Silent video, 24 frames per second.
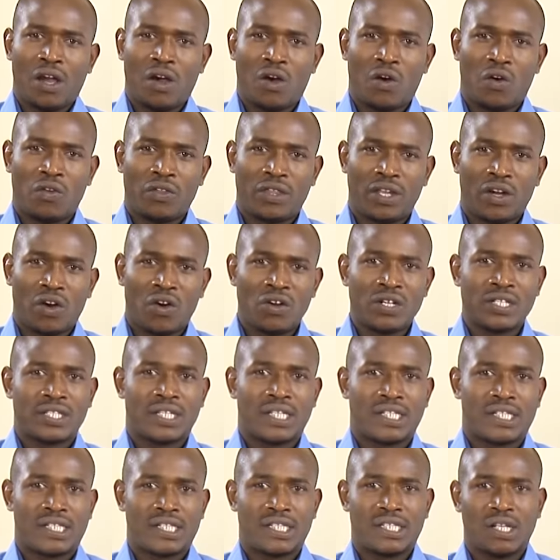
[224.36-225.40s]
On the
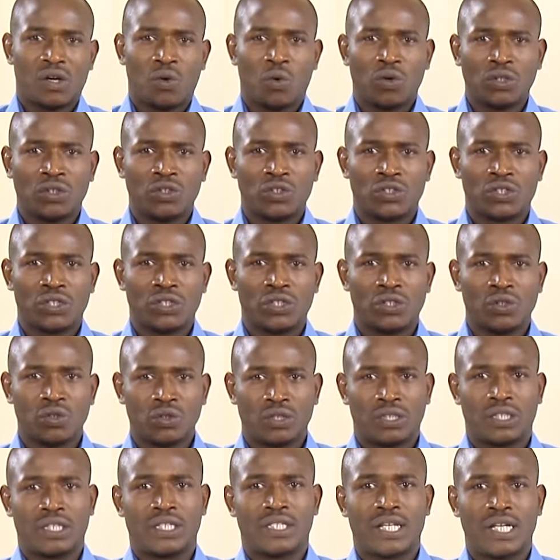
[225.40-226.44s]
onset, what you should
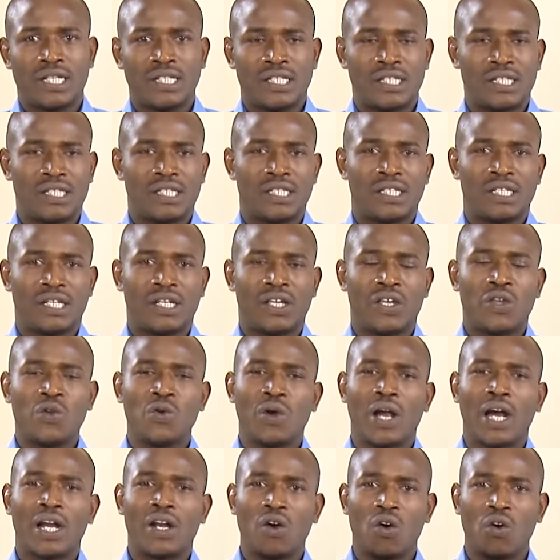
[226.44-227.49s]
note is that you
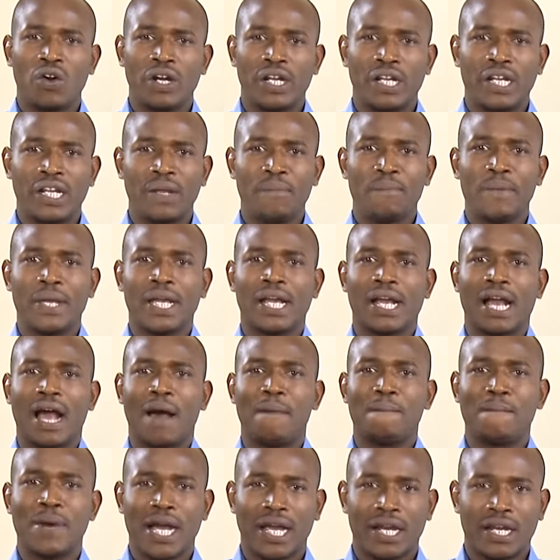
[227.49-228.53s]
can only make a
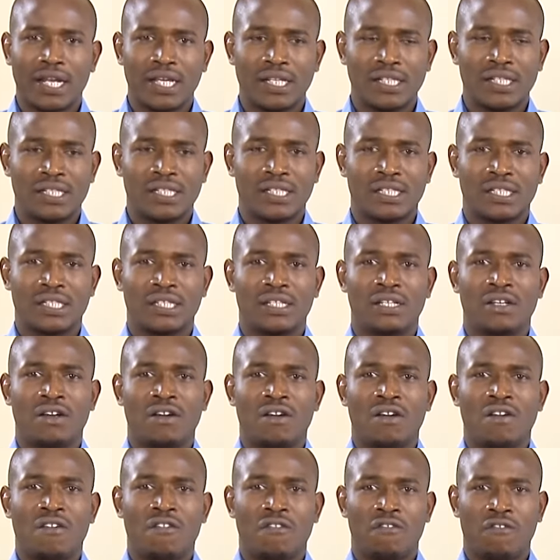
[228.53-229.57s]
magnet
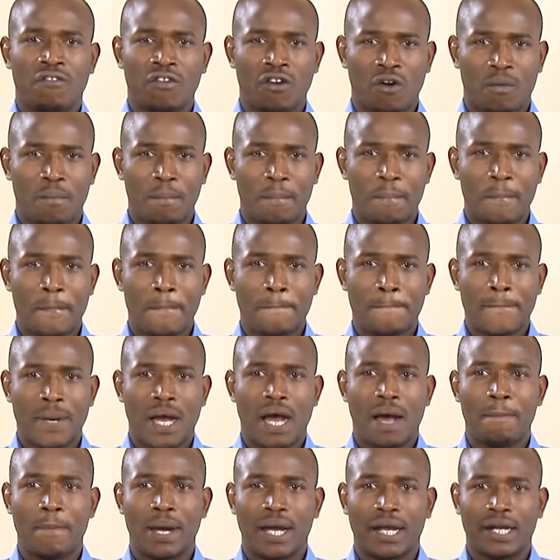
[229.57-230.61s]
from
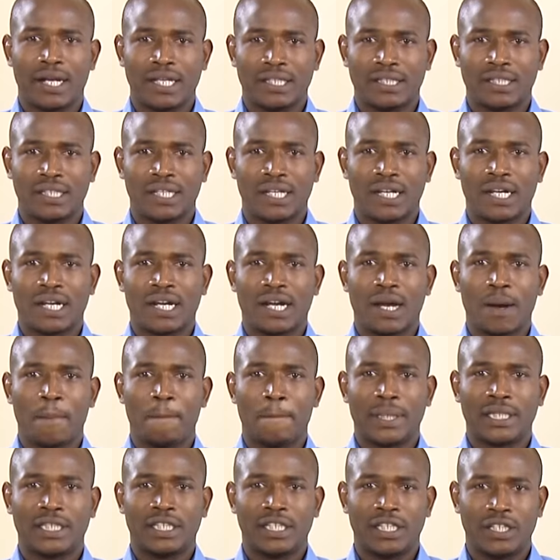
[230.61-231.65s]
a magnetic
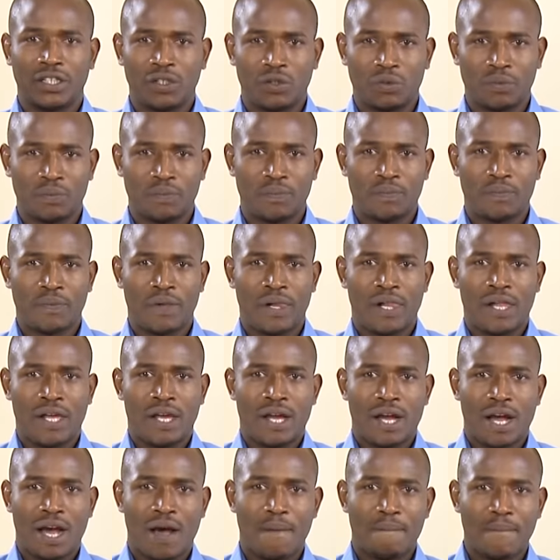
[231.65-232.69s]
material.
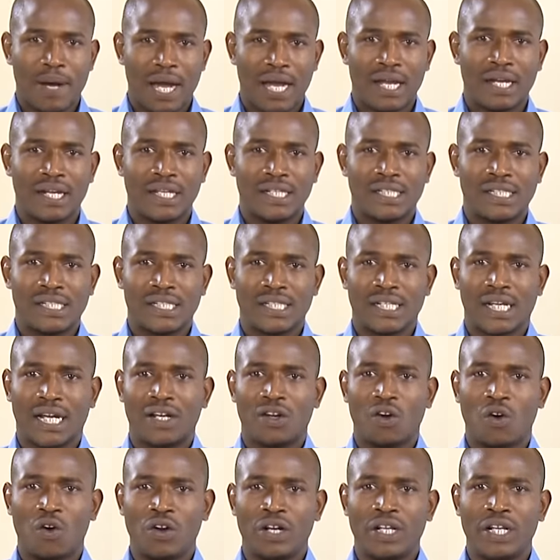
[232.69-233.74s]
A magnet can
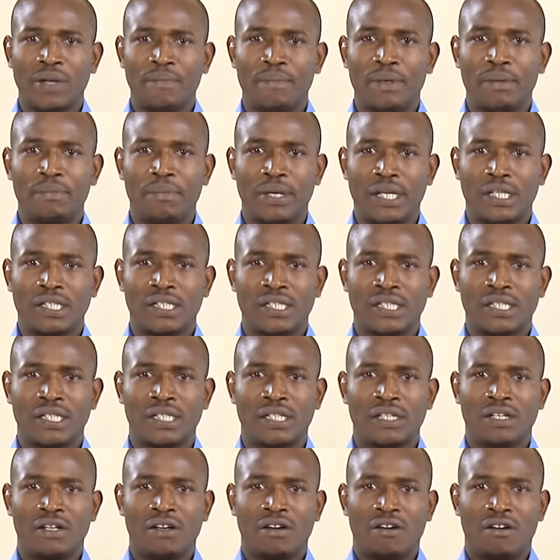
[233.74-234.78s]
only be made
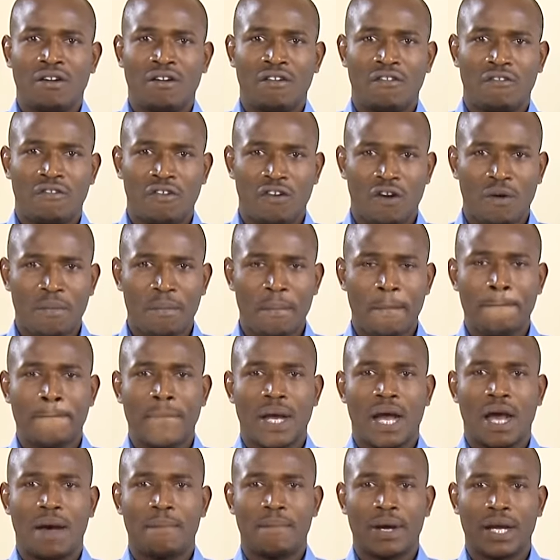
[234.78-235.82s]
from
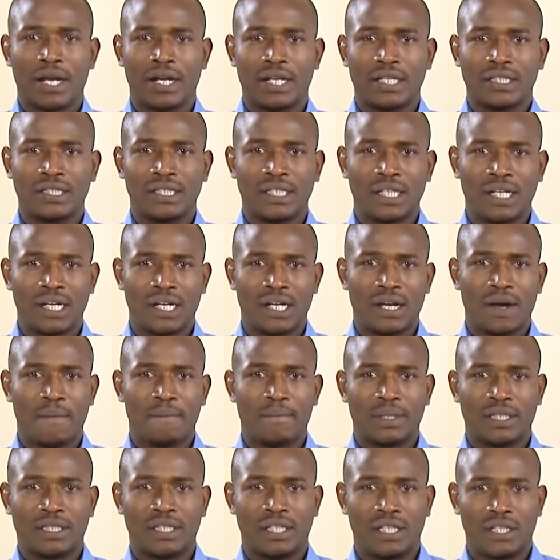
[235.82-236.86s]
a magnetic
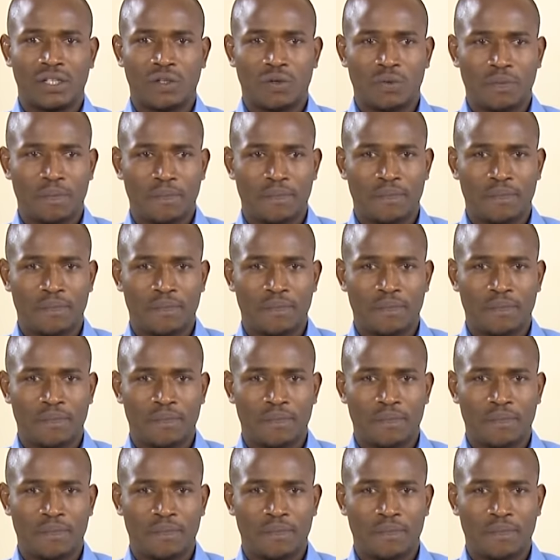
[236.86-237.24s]
material.